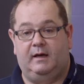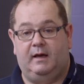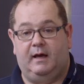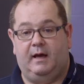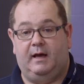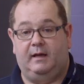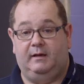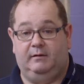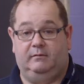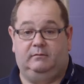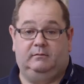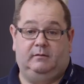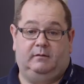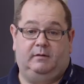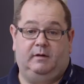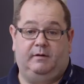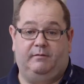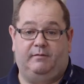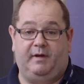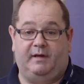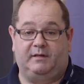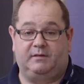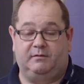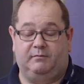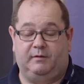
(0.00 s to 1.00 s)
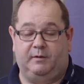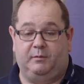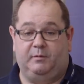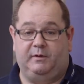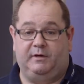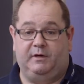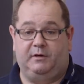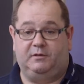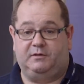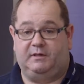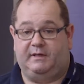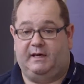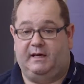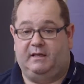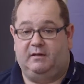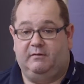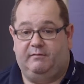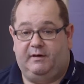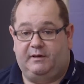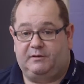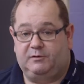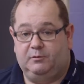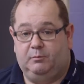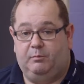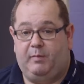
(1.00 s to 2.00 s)
and effectively we usually get the
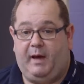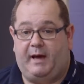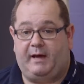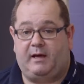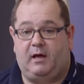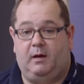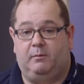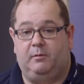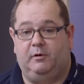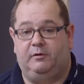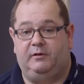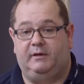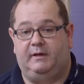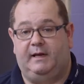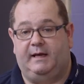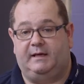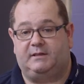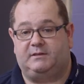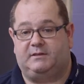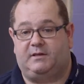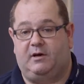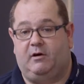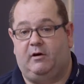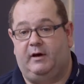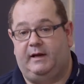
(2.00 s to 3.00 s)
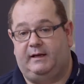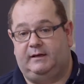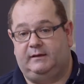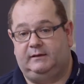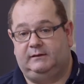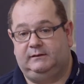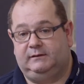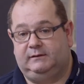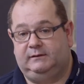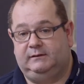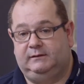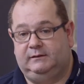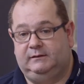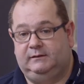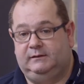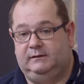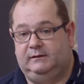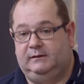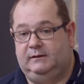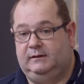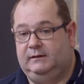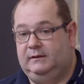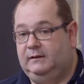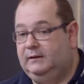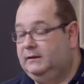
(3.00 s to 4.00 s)
vessel back up on the next tide.
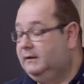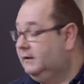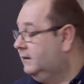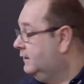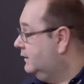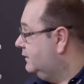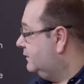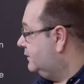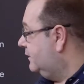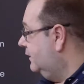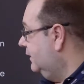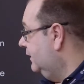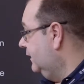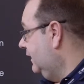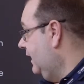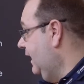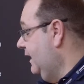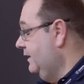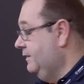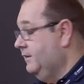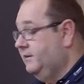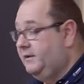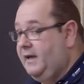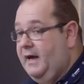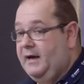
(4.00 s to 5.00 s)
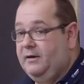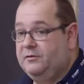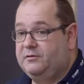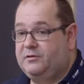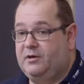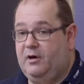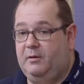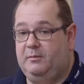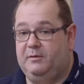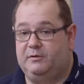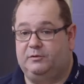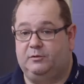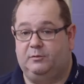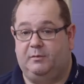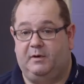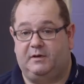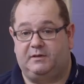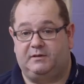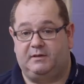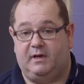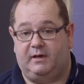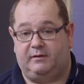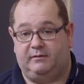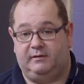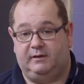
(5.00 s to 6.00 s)
So that again, the downtime is almost
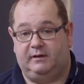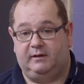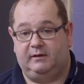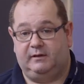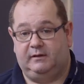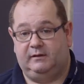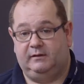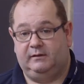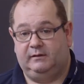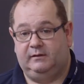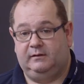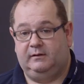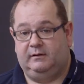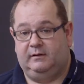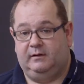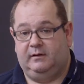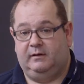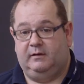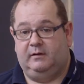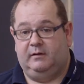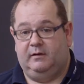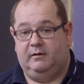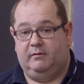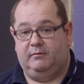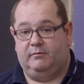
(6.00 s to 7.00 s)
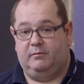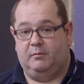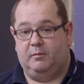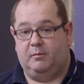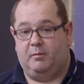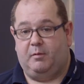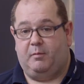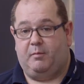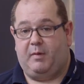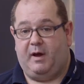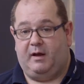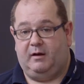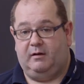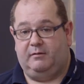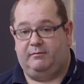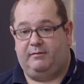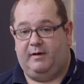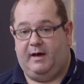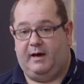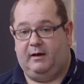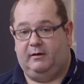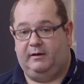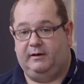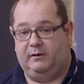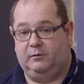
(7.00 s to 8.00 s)
nothing from propeller
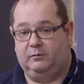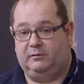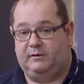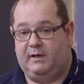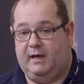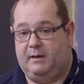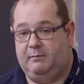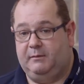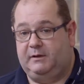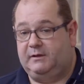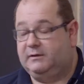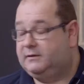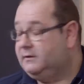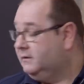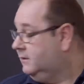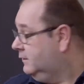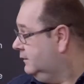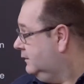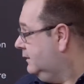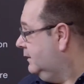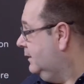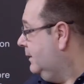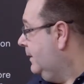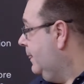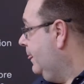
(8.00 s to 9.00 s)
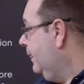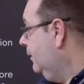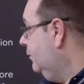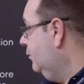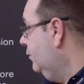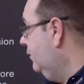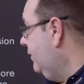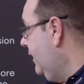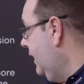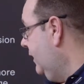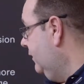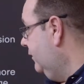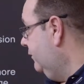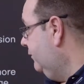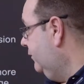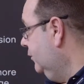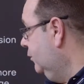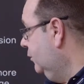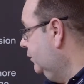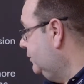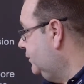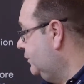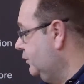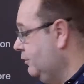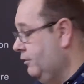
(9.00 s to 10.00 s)
fouling or damage. Without the
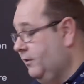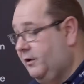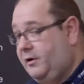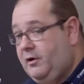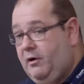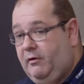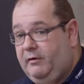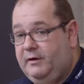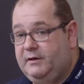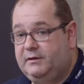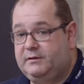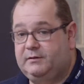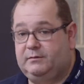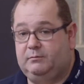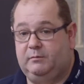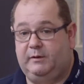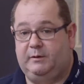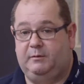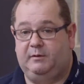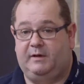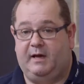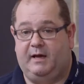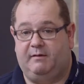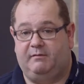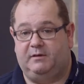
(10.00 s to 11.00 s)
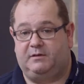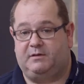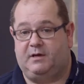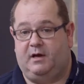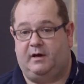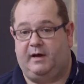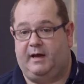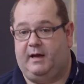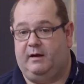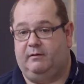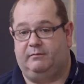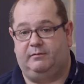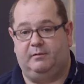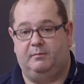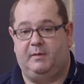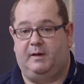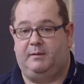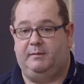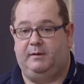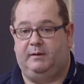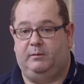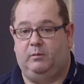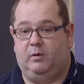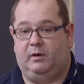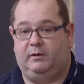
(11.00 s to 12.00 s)
foreshore at Cory's, we would have a tug out for
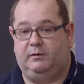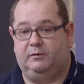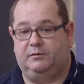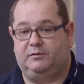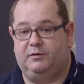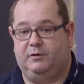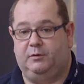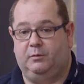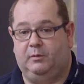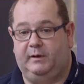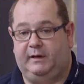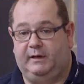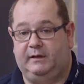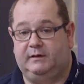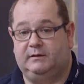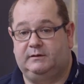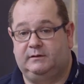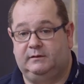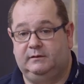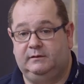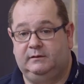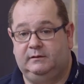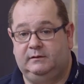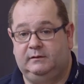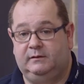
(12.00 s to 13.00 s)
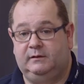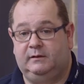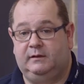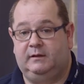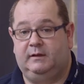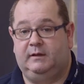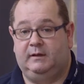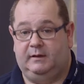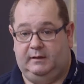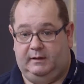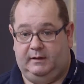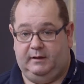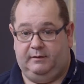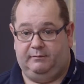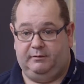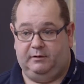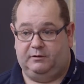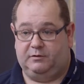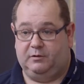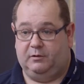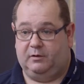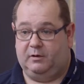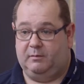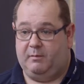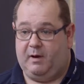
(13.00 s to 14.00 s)
maybe 1 or 2 weeks, if you're
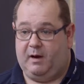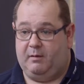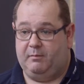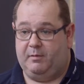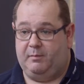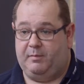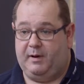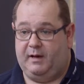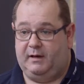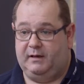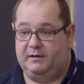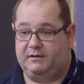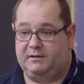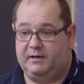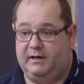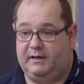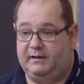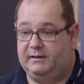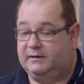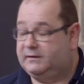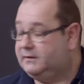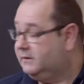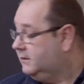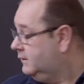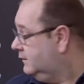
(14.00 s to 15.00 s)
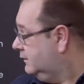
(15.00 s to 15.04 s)
talking about propeller change.